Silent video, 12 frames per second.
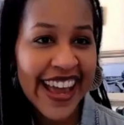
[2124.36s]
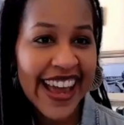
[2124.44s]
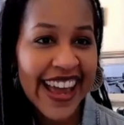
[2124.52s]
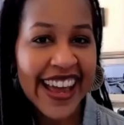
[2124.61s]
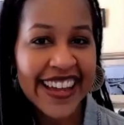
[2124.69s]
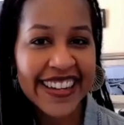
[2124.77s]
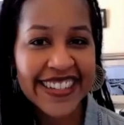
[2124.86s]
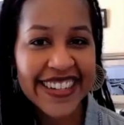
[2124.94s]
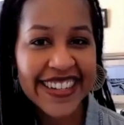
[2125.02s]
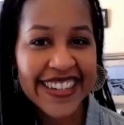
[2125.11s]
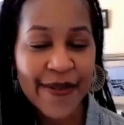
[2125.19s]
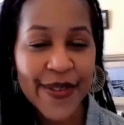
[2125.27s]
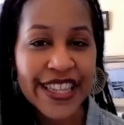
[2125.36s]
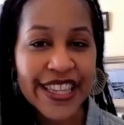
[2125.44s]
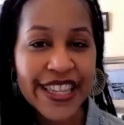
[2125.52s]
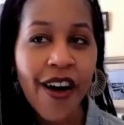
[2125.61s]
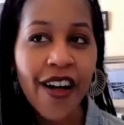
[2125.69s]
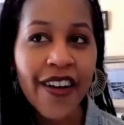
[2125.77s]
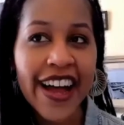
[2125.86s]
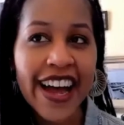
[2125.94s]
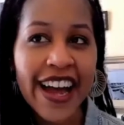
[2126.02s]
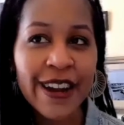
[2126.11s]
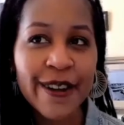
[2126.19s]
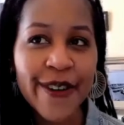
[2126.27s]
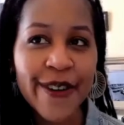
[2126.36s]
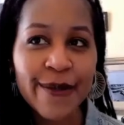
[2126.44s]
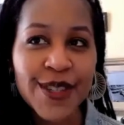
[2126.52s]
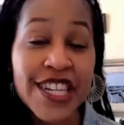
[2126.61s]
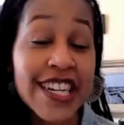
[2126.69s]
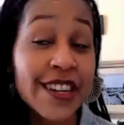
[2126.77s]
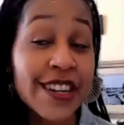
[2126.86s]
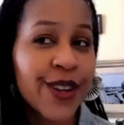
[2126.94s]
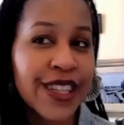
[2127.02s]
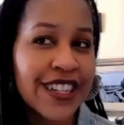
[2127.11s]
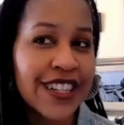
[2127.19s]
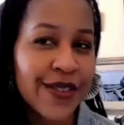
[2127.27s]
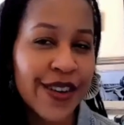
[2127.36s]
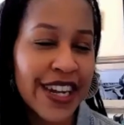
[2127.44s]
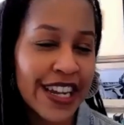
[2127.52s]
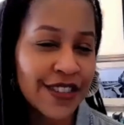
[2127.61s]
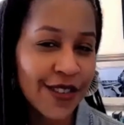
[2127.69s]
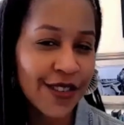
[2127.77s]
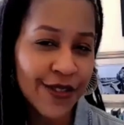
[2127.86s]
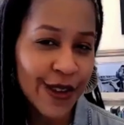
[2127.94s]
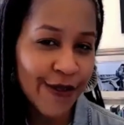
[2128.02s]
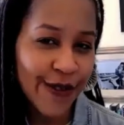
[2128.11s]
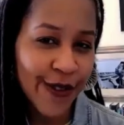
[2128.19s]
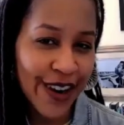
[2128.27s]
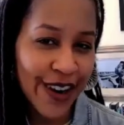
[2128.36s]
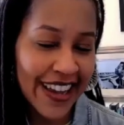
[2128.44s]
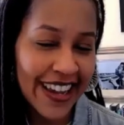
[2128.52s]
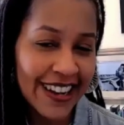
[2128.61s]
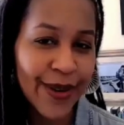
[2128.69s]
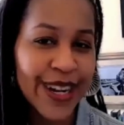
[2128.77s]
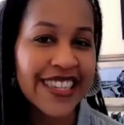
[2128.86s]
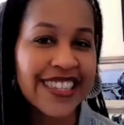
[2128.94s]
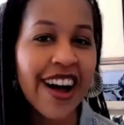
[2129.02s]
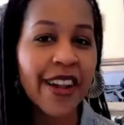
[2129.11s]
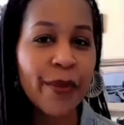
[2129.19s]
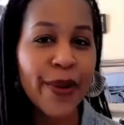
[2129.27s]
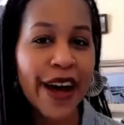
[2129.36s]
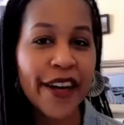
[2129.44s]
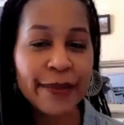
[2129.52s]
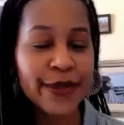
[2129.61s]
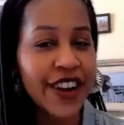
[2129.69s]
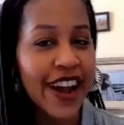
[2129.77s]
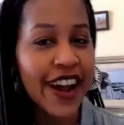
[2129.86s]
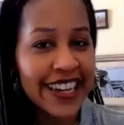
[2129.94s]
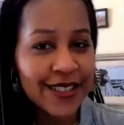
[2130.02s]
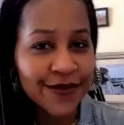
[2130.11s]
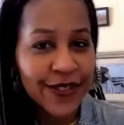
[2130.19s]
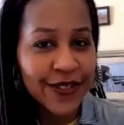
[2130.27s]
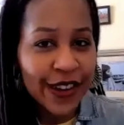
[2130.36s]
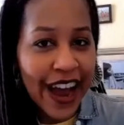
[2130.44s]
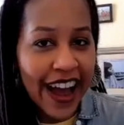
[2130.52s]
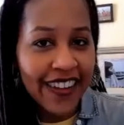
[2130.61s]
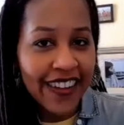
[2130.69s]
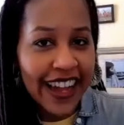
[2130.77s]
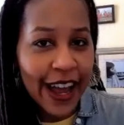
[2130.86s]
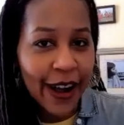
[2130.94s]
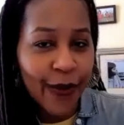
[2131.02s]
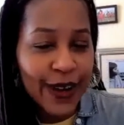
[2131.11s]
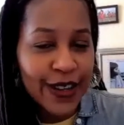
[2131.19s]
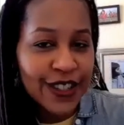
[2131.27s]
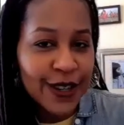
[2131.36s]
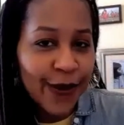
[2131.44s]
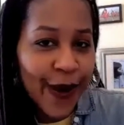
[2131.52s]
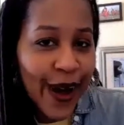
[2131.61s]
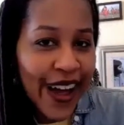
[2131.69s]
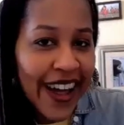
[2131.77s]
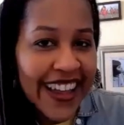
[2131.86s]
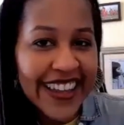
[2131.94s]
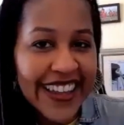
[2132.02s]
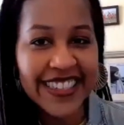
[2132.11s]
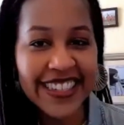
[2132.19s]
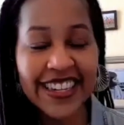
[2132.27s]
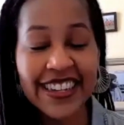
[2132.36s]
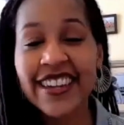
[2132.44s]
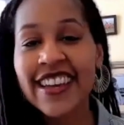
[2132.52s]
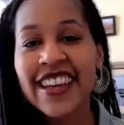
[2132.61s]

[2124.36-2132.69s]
And it's all kind of, she didn't really do an interview for it, but it's all about them trying to figure out like where she was and,